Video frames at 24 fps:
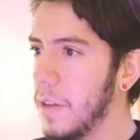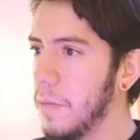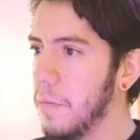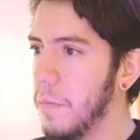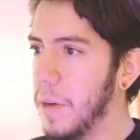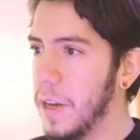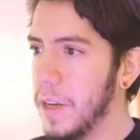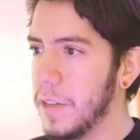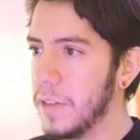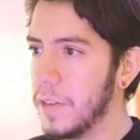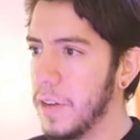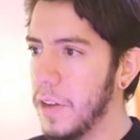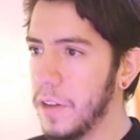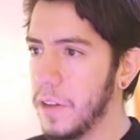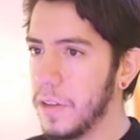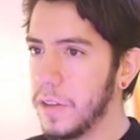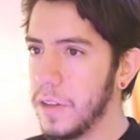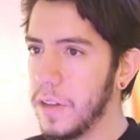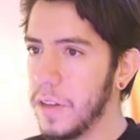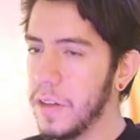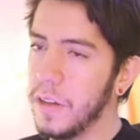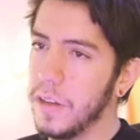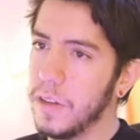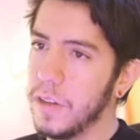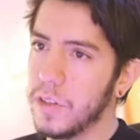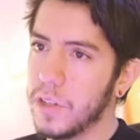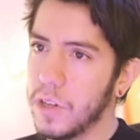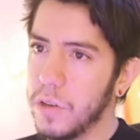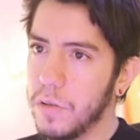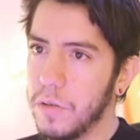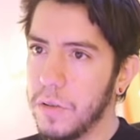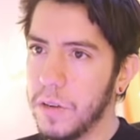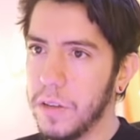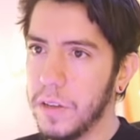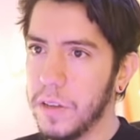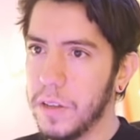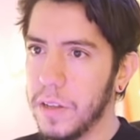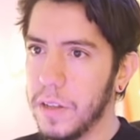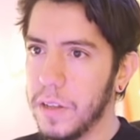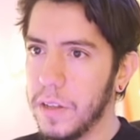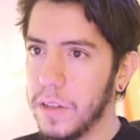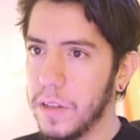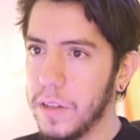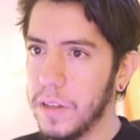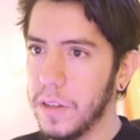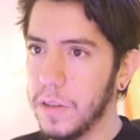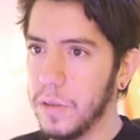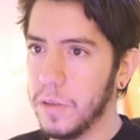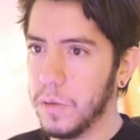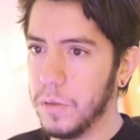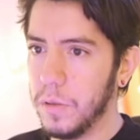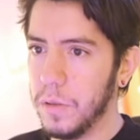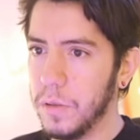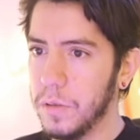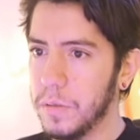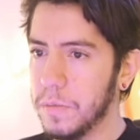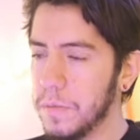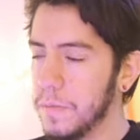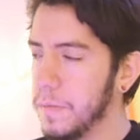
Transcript: but it's not shown in the tool.